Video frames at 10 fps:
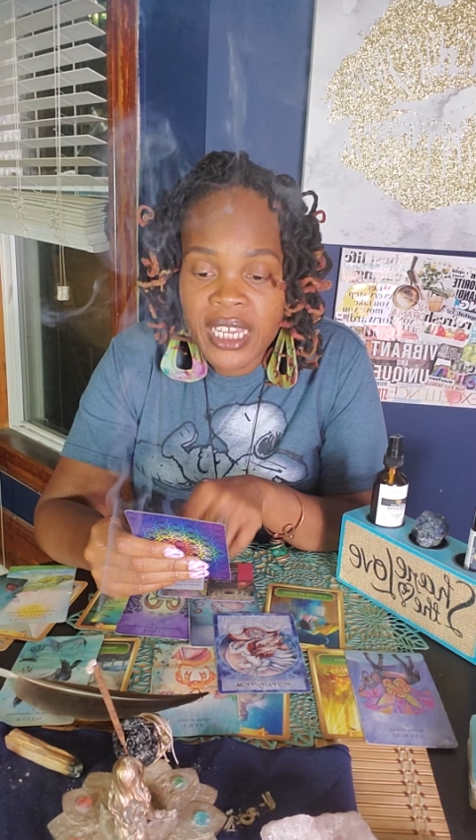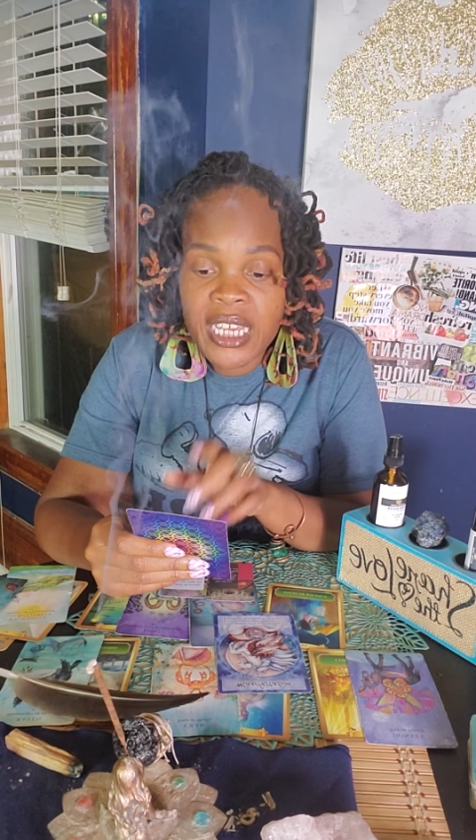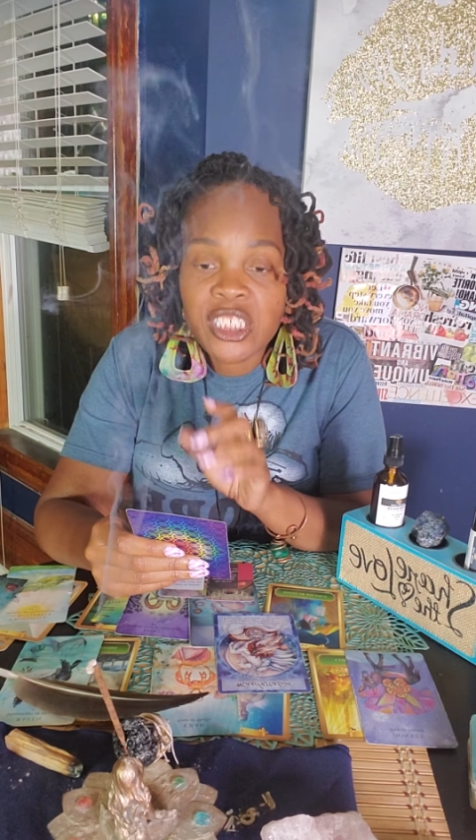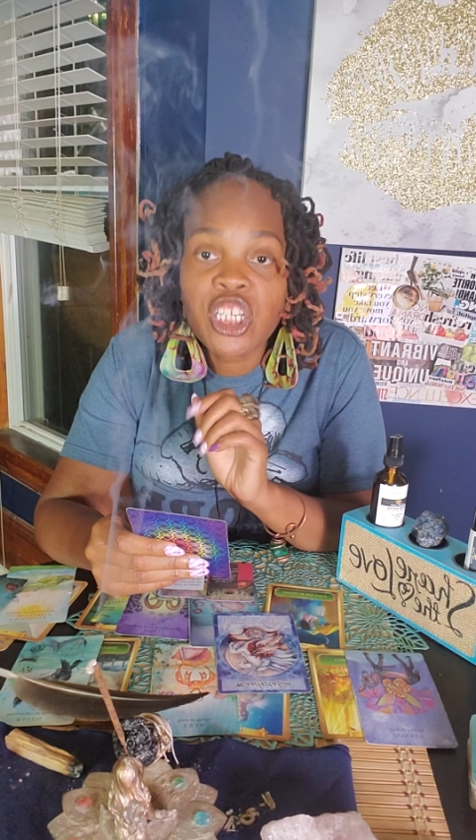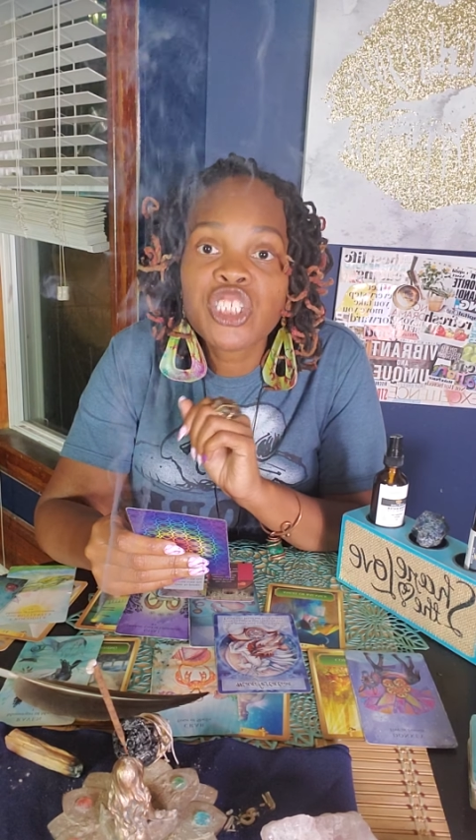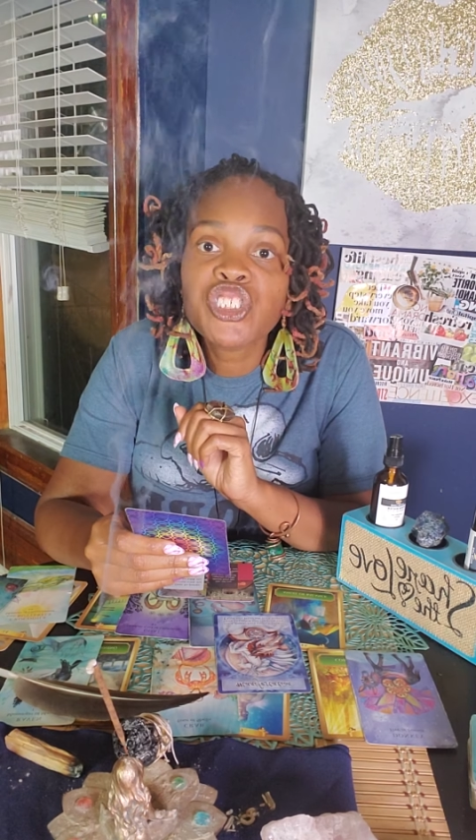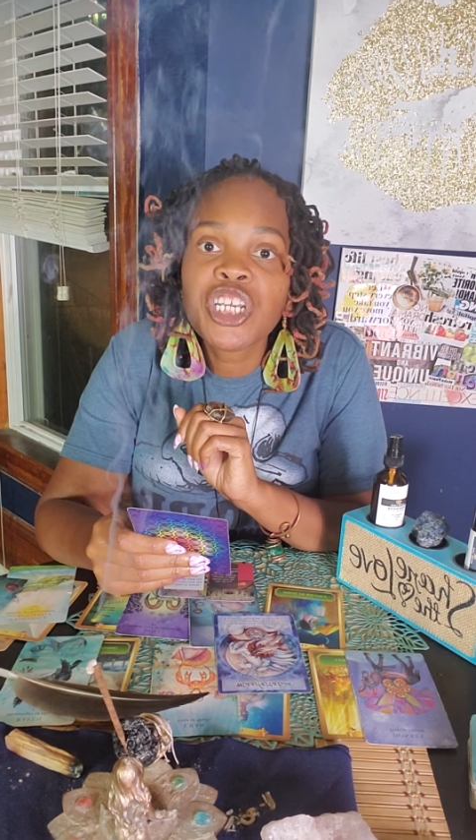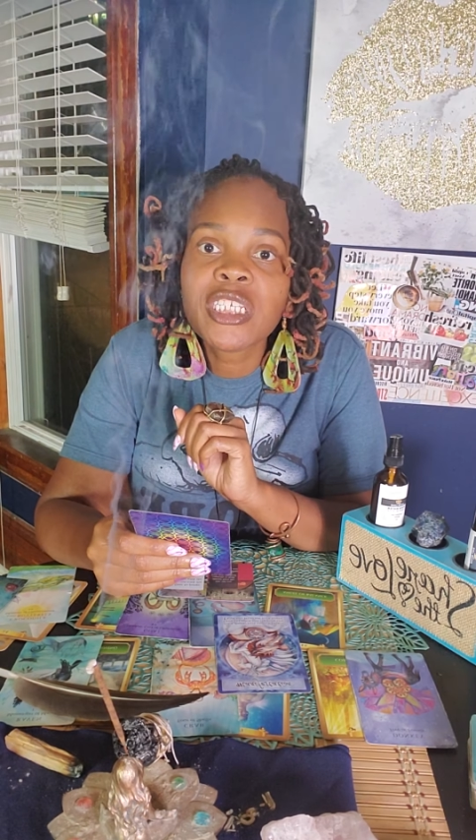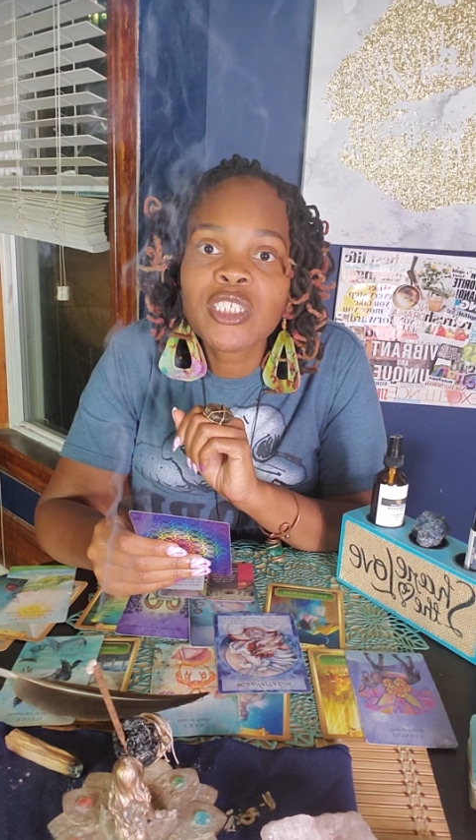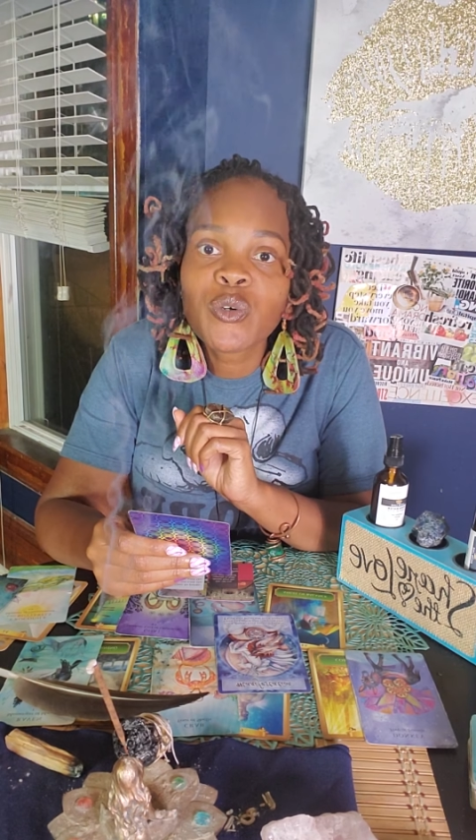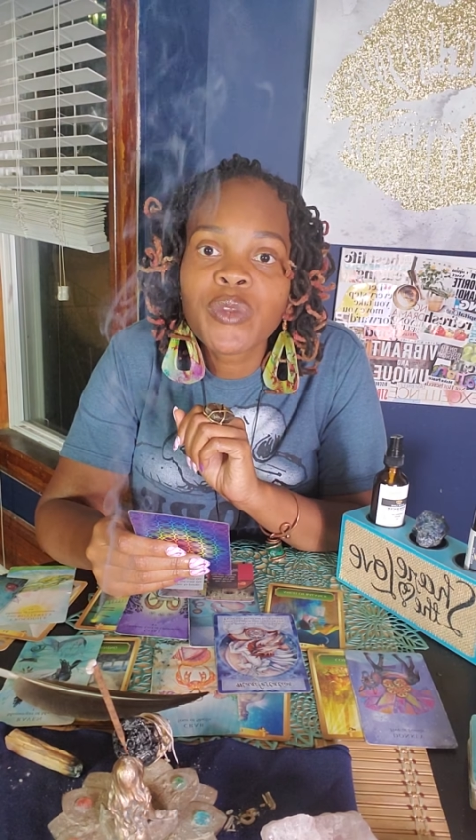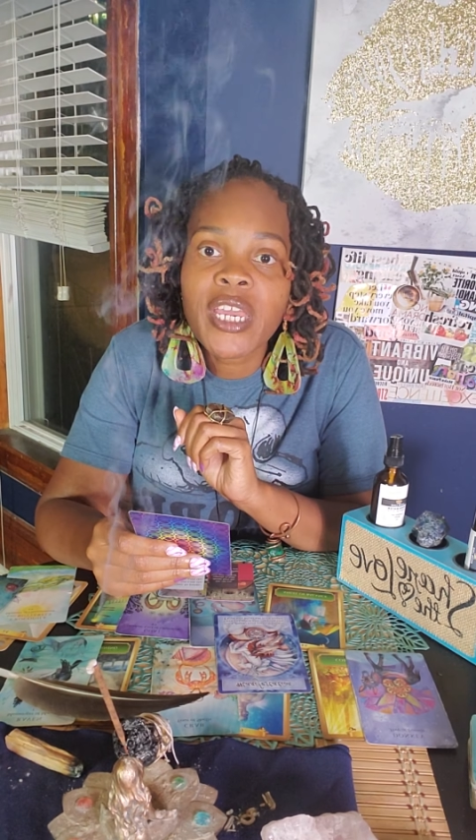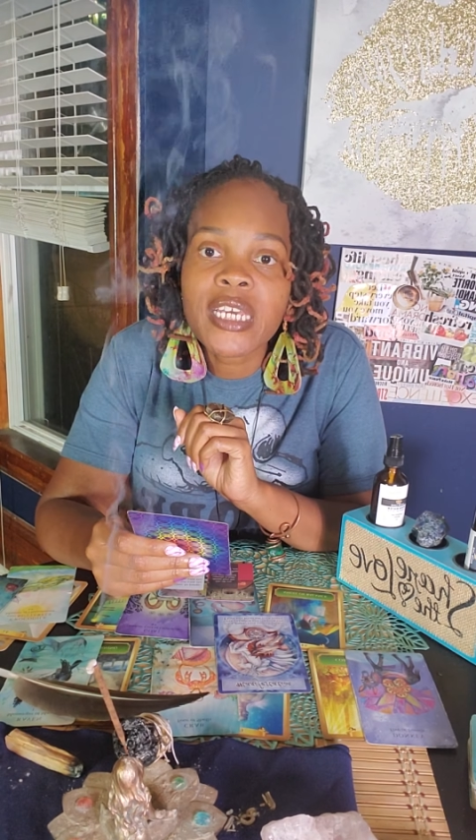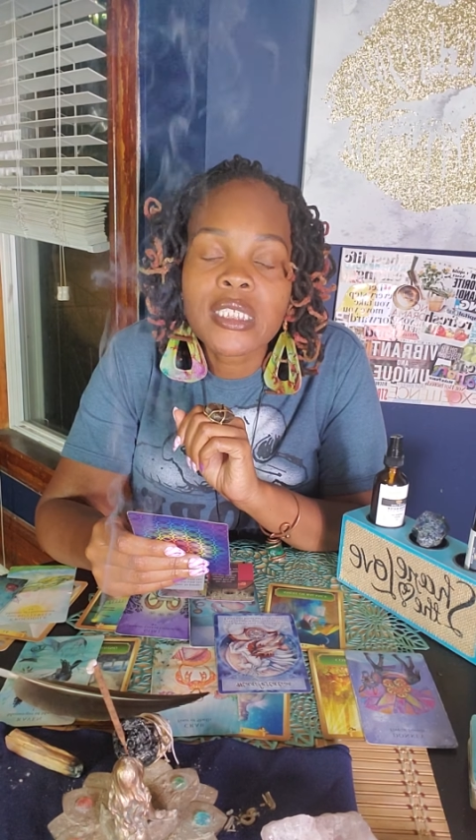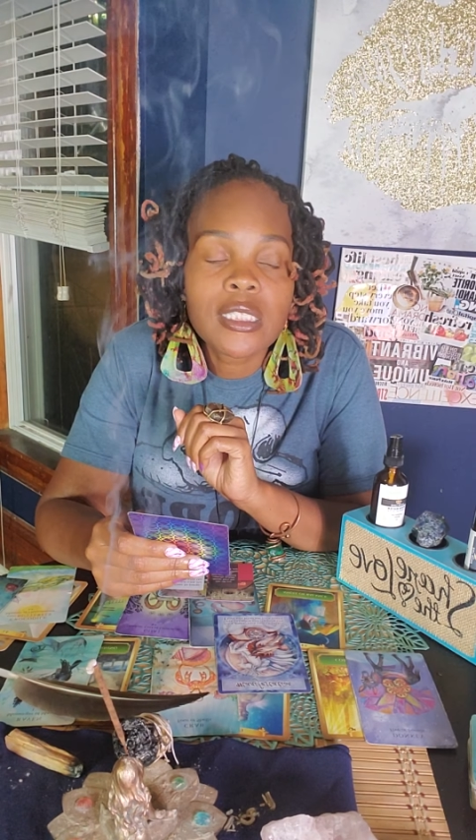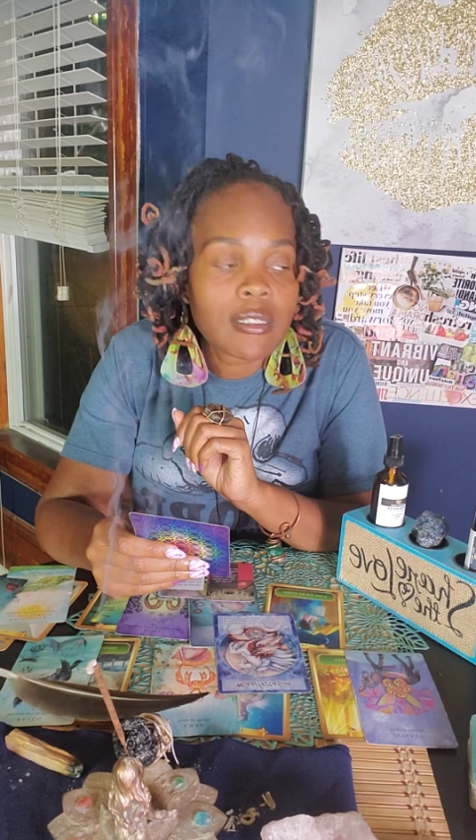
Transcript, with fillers: is gentleness.